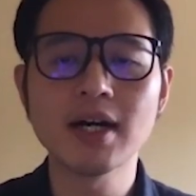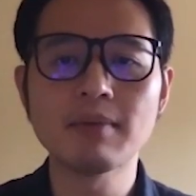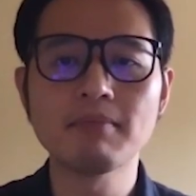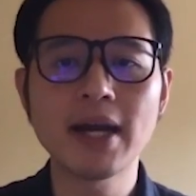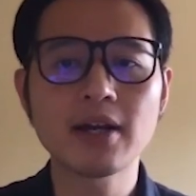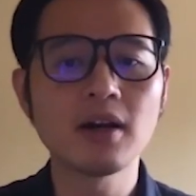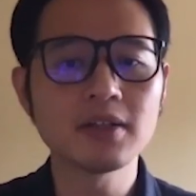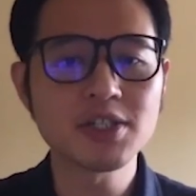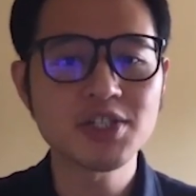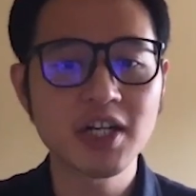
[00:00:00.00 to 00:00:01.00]
my
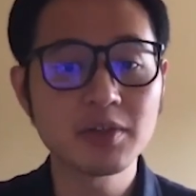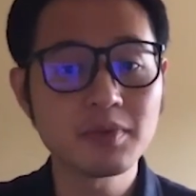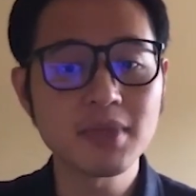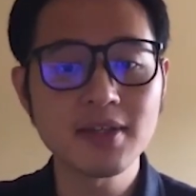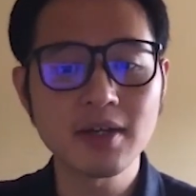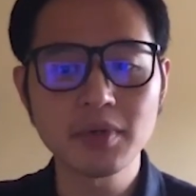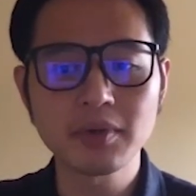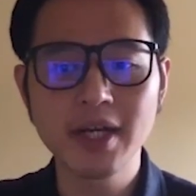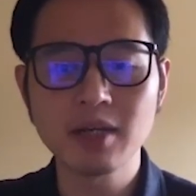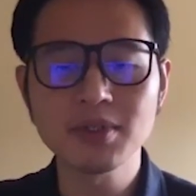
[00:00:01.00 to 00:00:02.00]
colleague shared with me that we
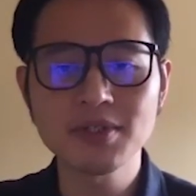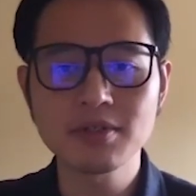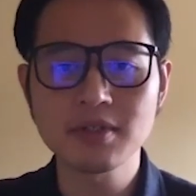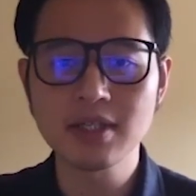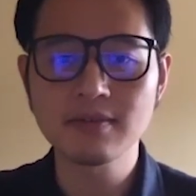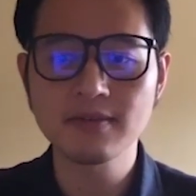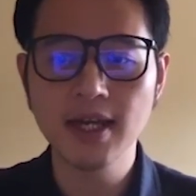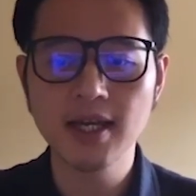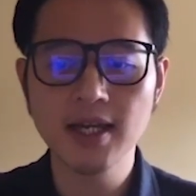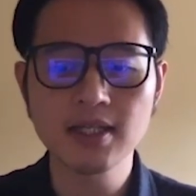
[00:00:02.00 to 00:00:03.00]
were able to give
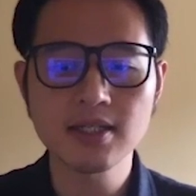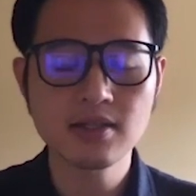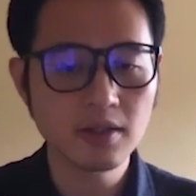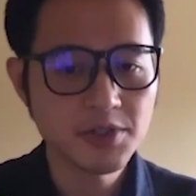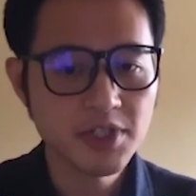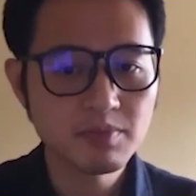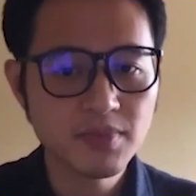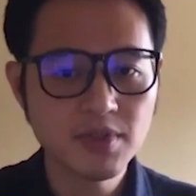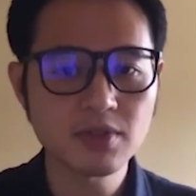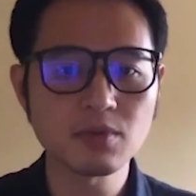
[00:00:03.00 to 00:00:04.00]
a scholarship
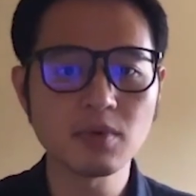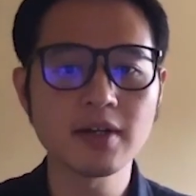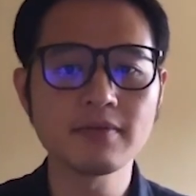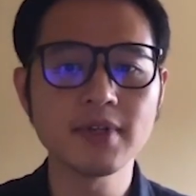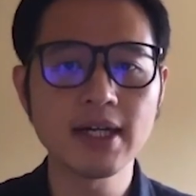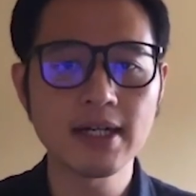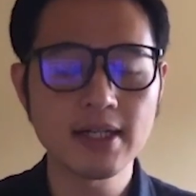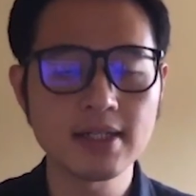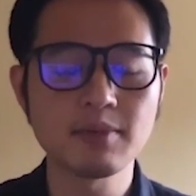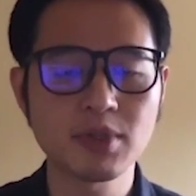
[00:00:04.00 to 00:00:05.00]
to
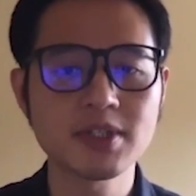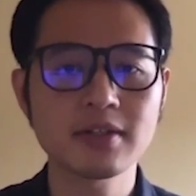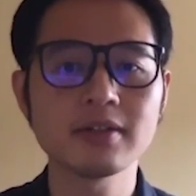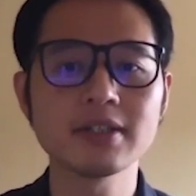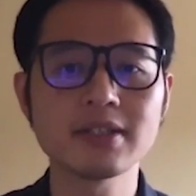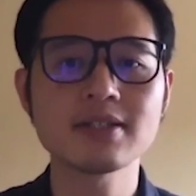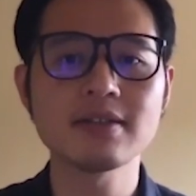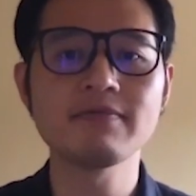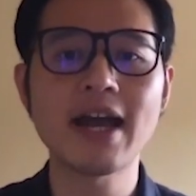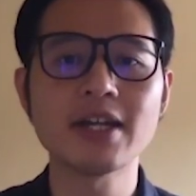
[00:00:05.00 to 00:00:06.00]
a particularly
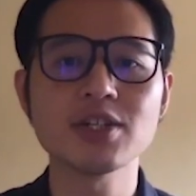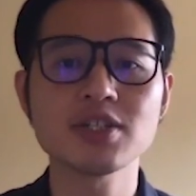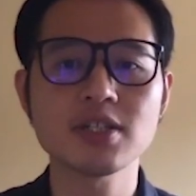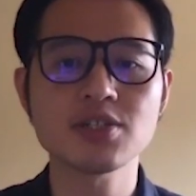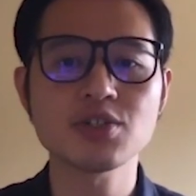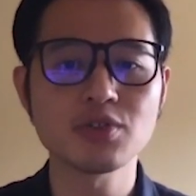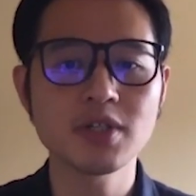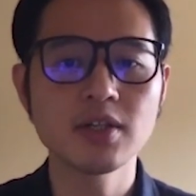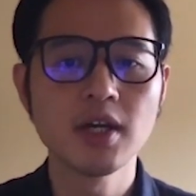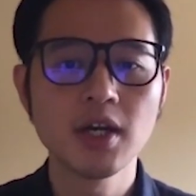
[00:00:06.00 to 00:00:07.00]
disadvantaged
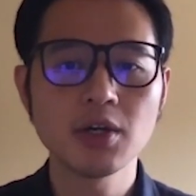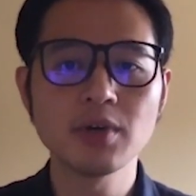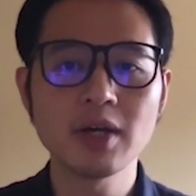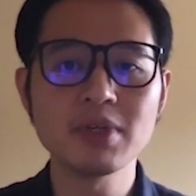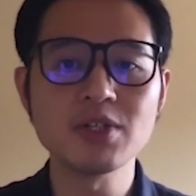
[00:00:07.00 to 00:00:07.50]
student who had been